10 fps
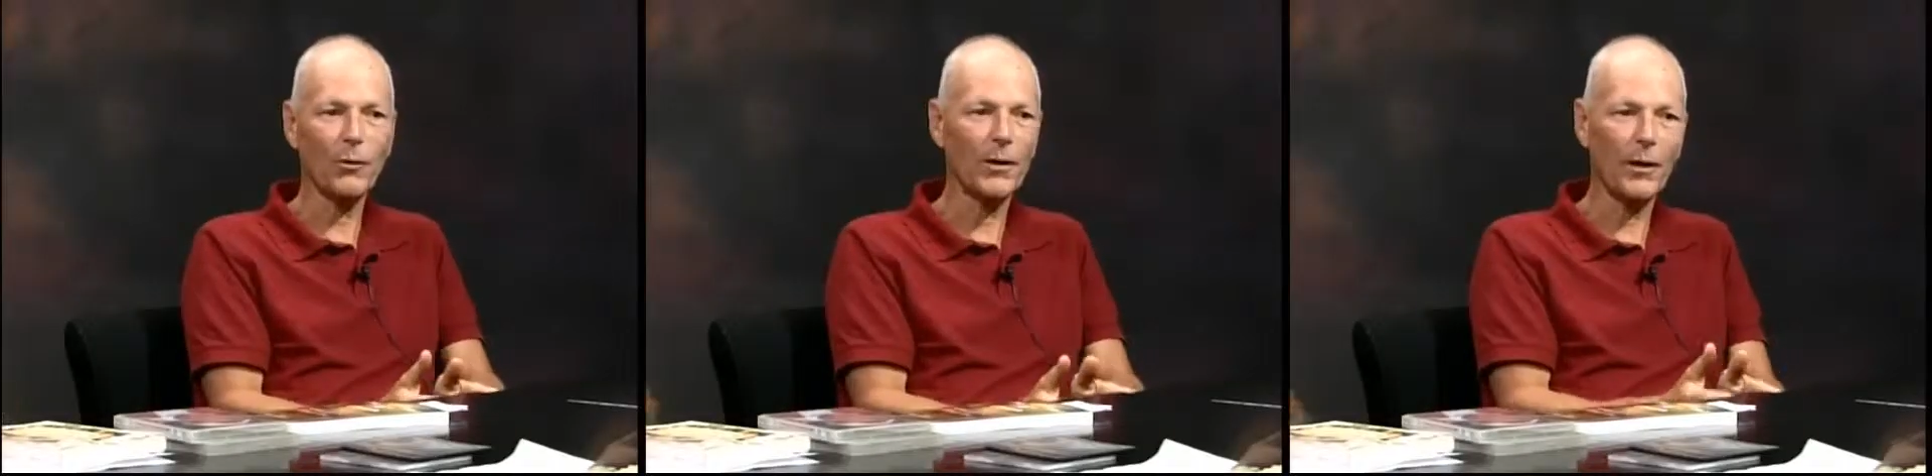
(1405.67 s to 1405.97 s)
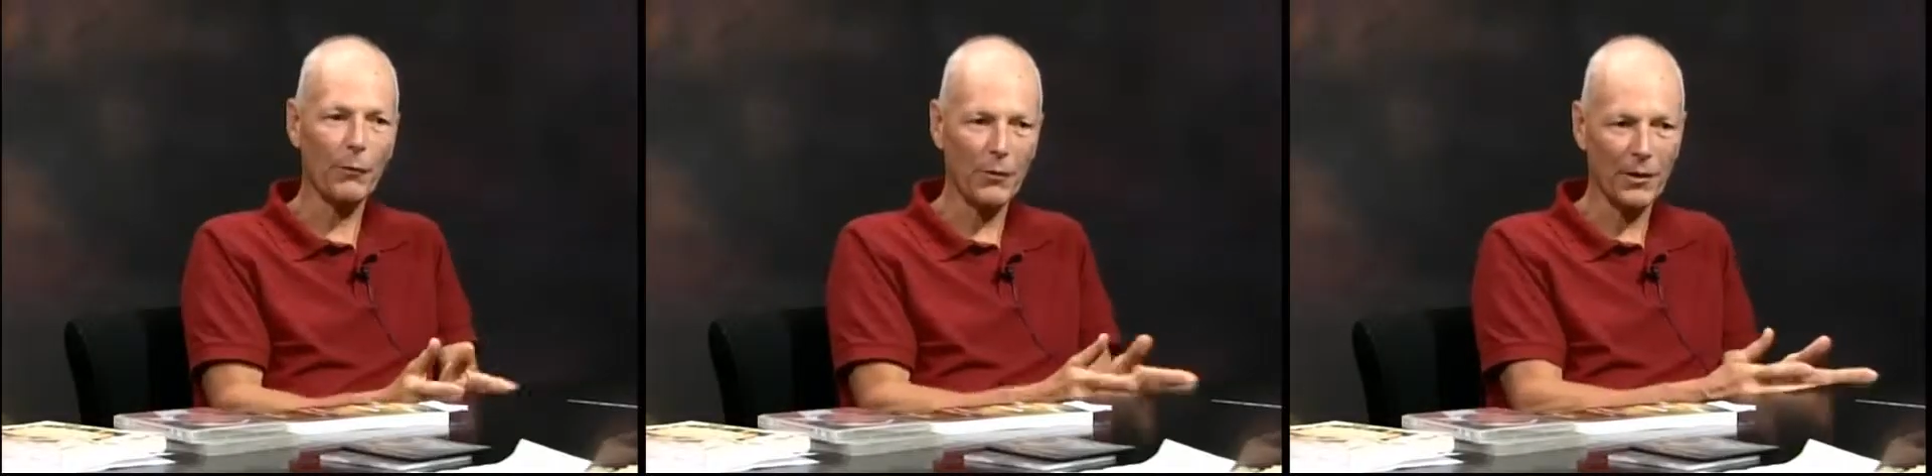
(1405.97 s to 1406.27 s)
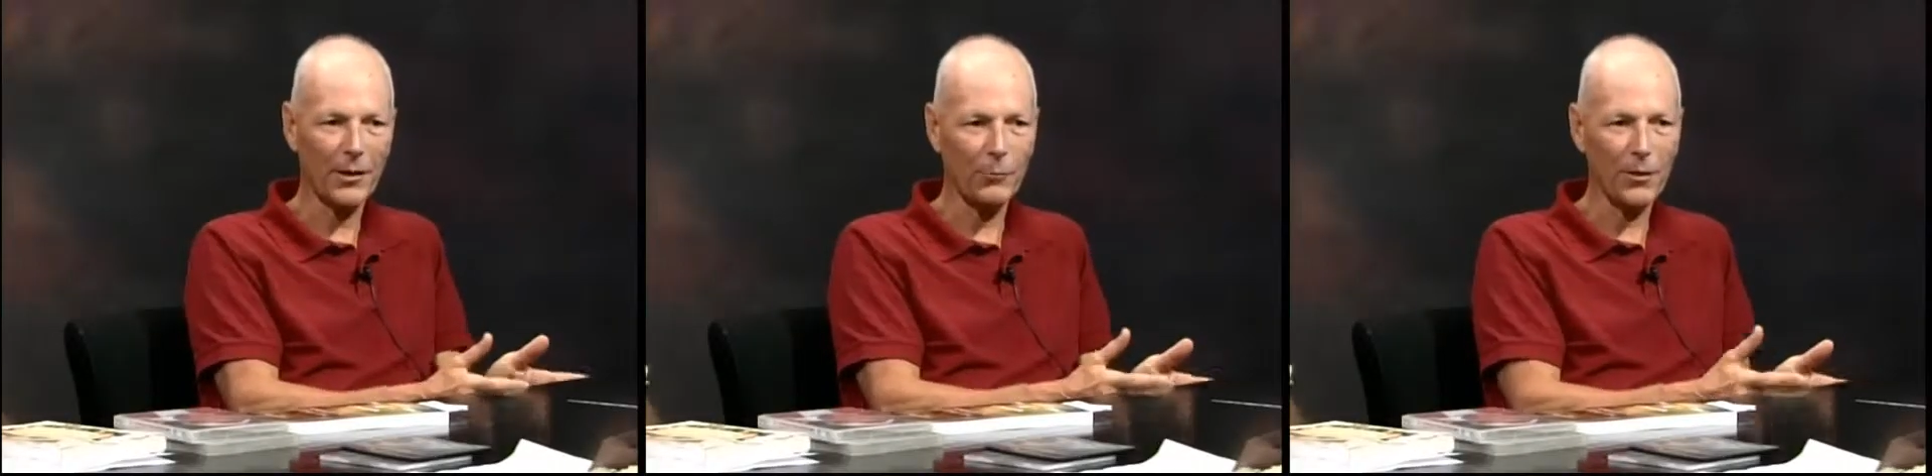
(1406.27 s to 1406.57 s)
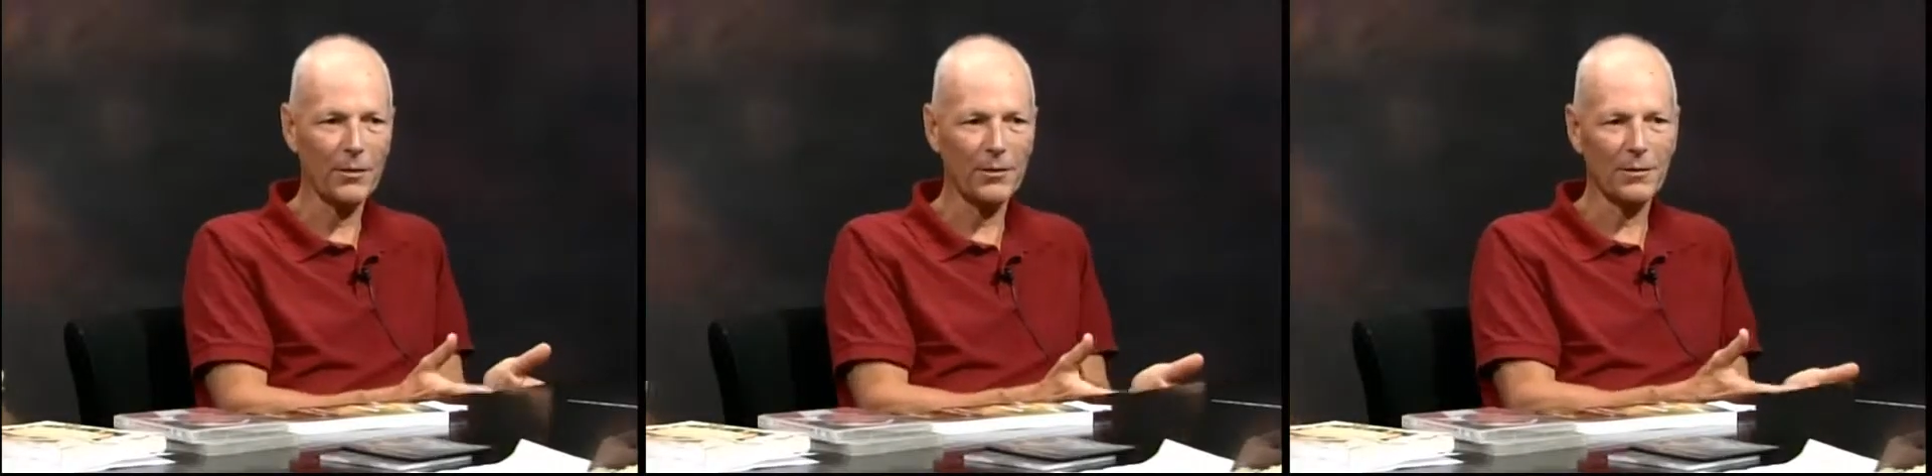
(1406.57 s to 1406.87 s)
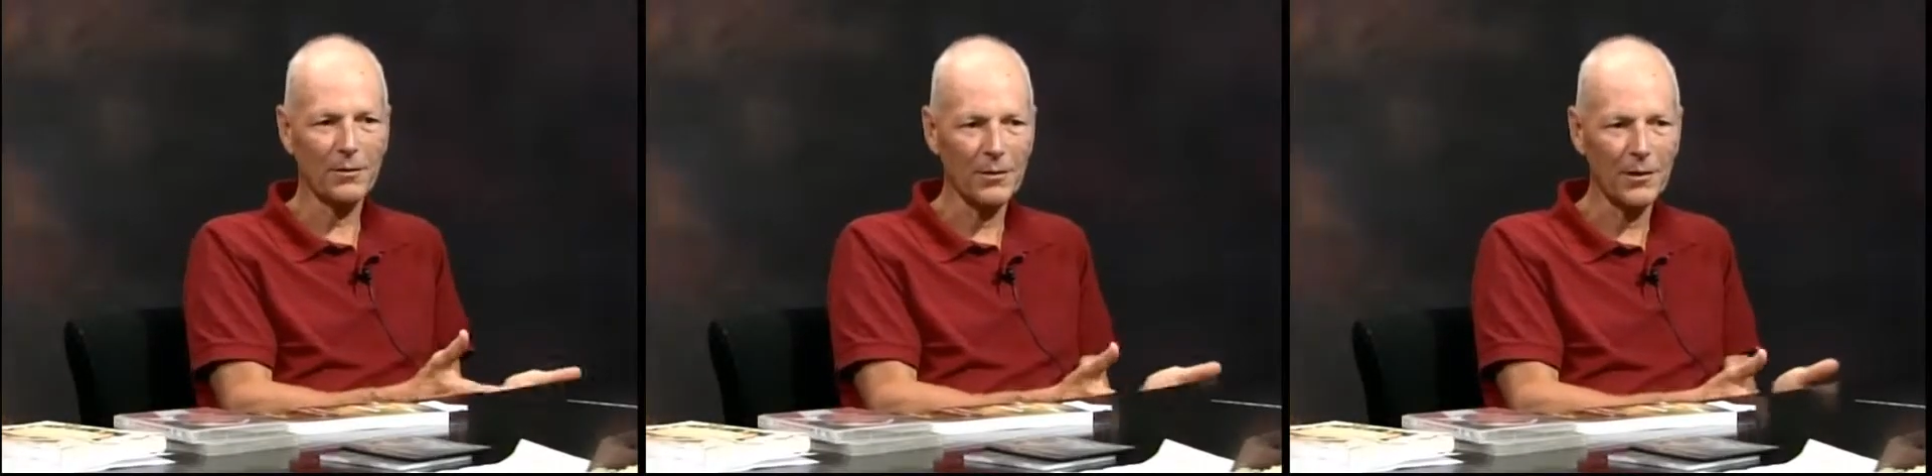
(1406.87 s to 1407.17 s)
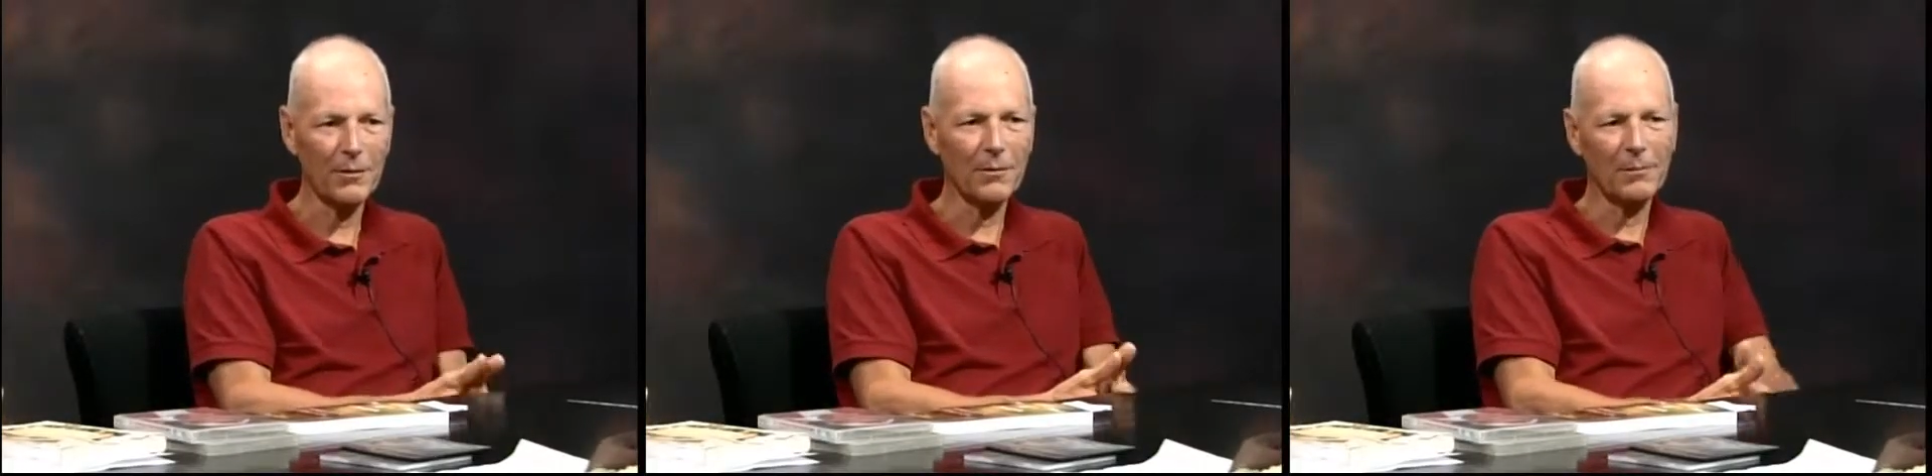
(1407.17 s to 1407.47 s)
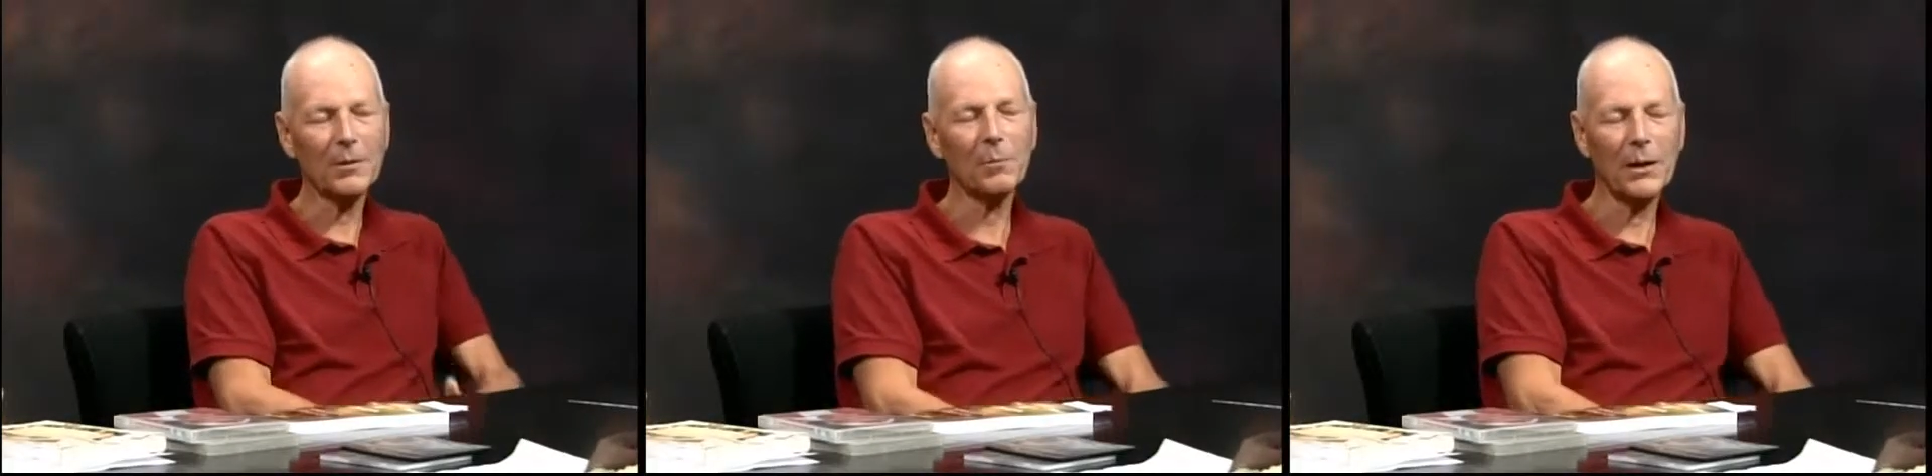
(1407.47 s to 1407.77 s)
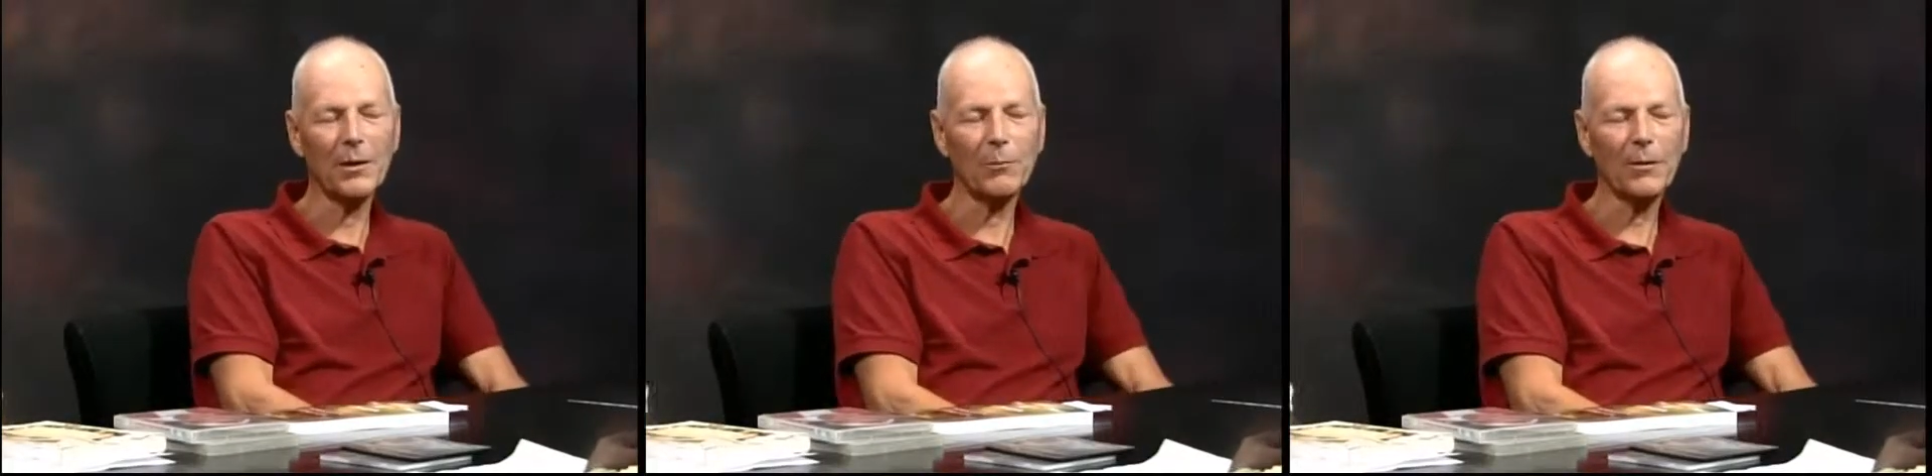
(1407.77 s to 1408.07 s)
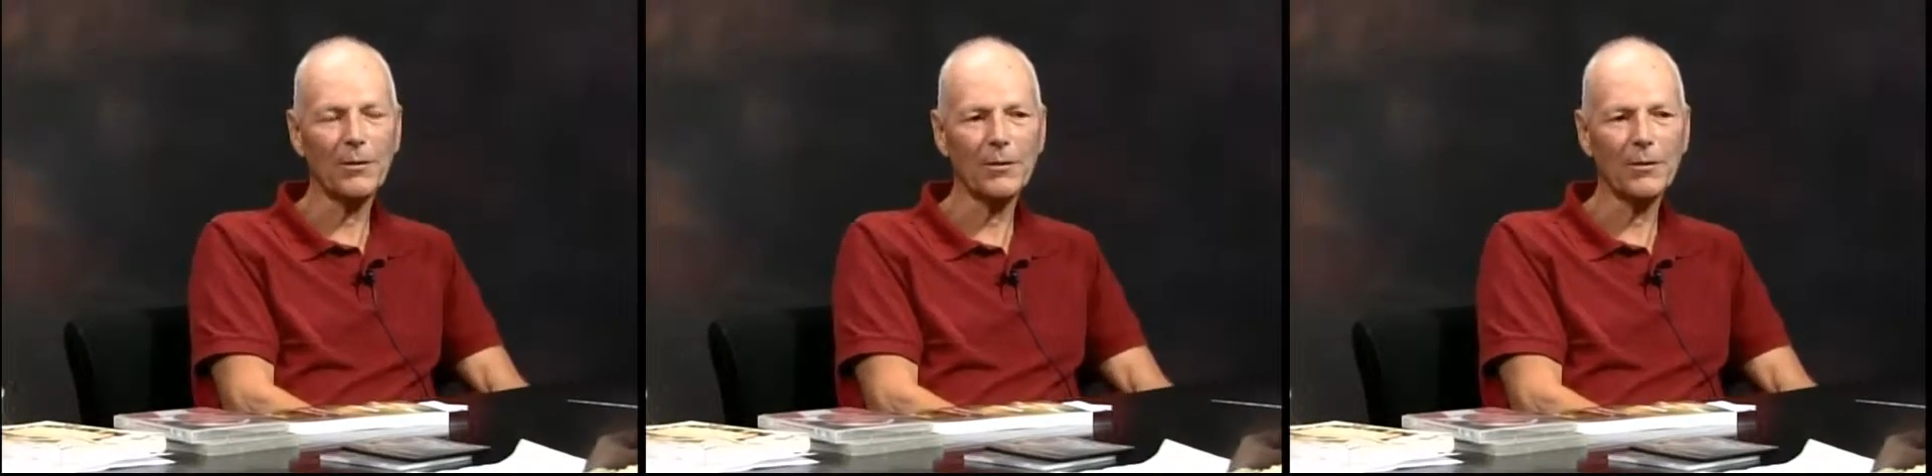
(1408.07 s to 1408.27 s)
unhealthy than it was, you know, to begin with. So